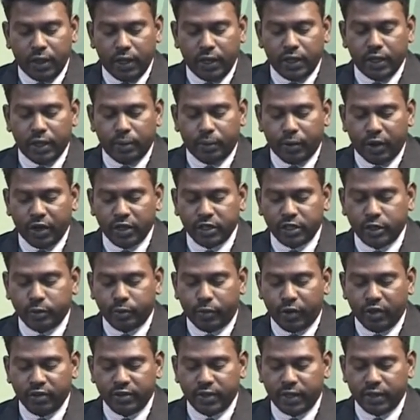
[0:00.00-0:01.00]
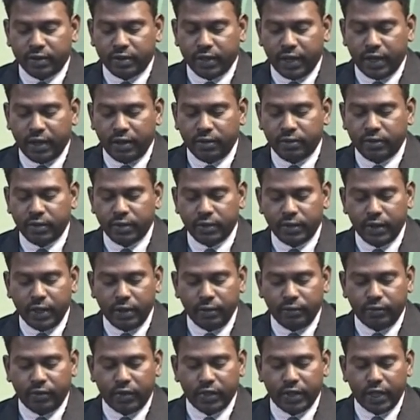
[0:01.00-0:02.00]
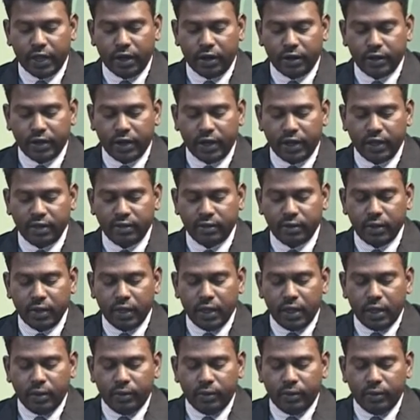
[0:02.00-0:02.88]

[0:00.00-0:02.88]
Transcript: in the production process, adhesive tape for the electronics